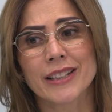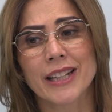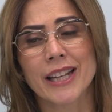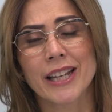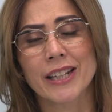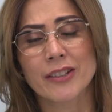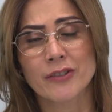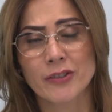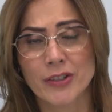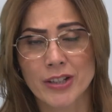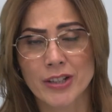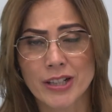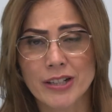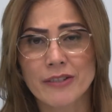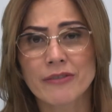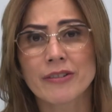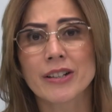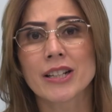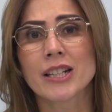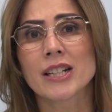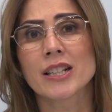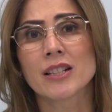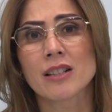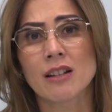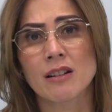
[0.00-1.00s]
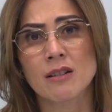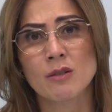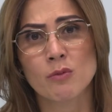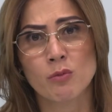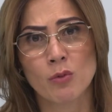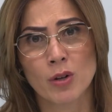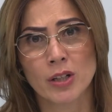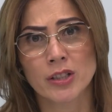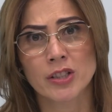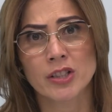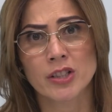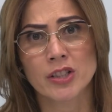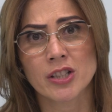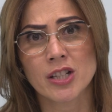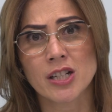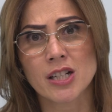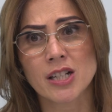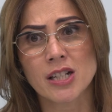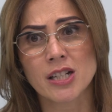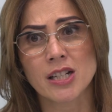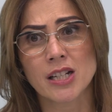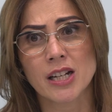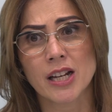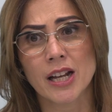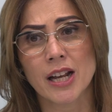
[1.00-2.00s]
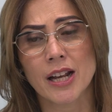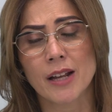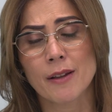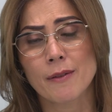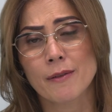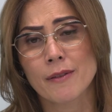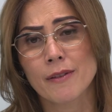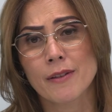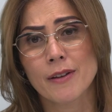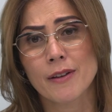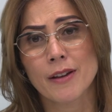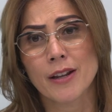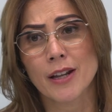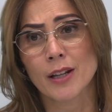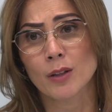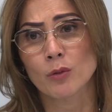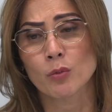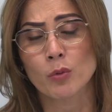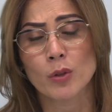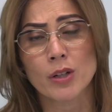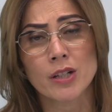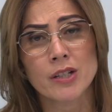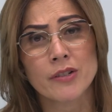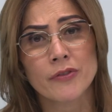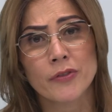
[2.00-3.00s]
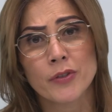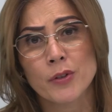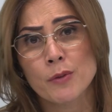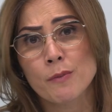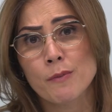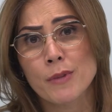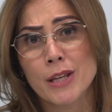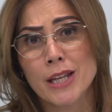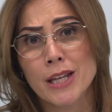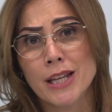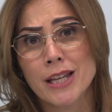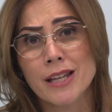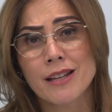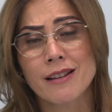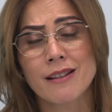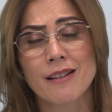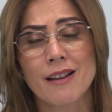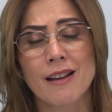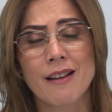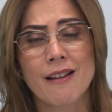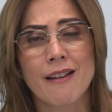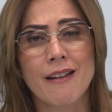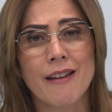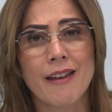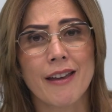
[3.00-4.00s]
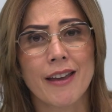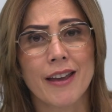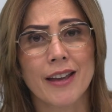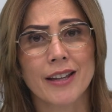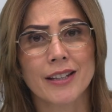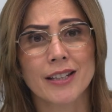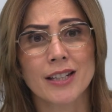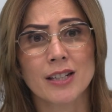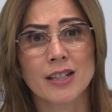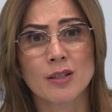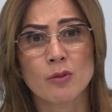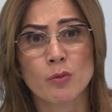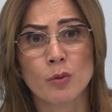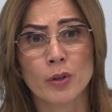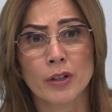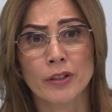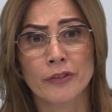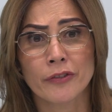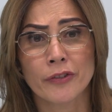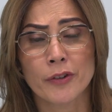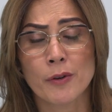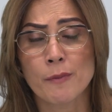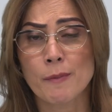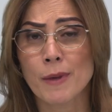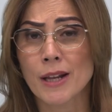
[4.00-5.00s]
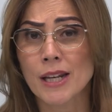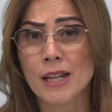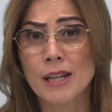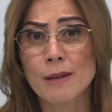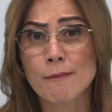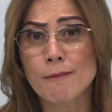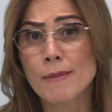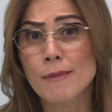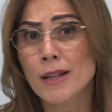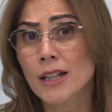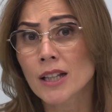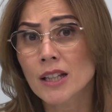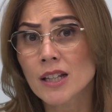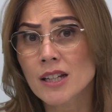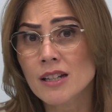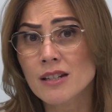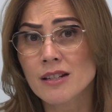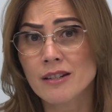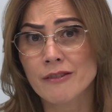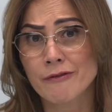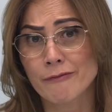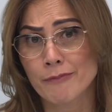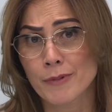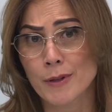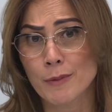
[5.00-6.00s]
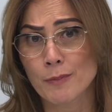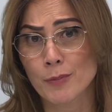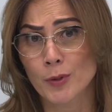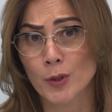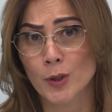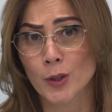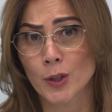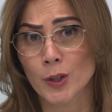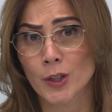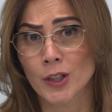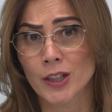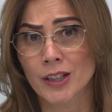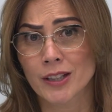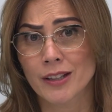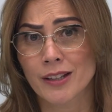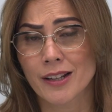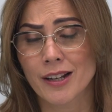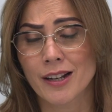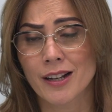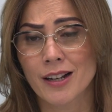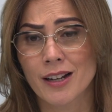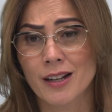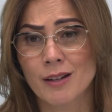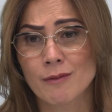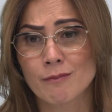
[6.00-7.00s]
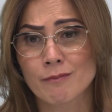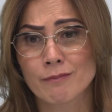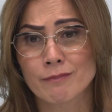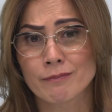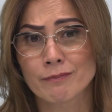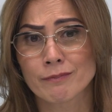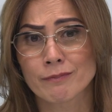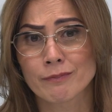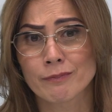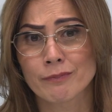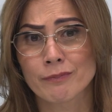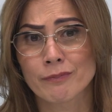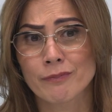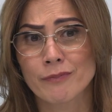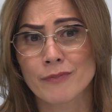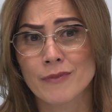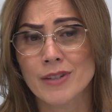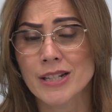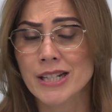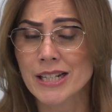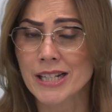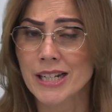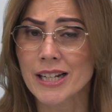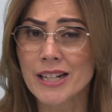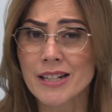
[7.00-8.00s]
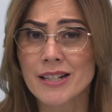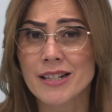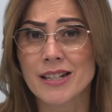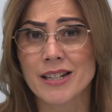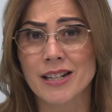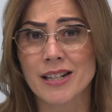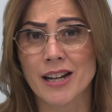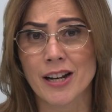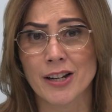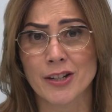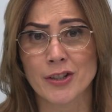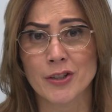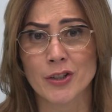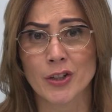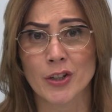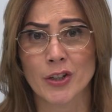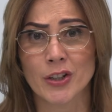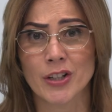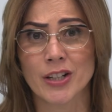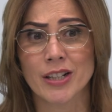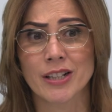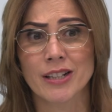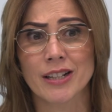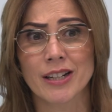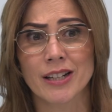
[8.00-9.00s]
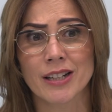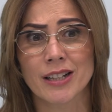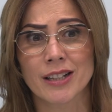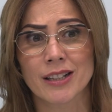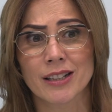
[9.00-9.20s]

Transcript: It really, really does wonders, and it works for me, and it's worked for many millions of people since I started